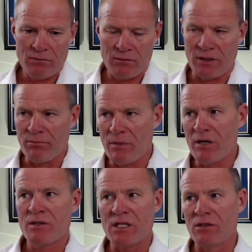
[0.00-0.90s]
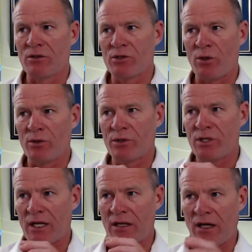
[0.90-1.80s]
The mirror signal shoulder
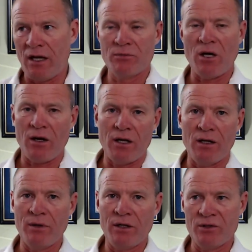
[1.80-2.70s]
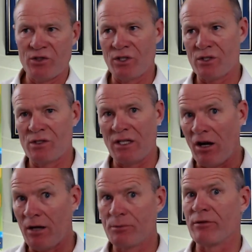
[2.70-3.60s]
check that I'm talking about is just the
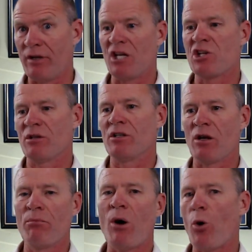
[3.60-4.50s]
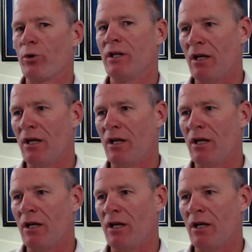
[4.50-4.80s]
observation component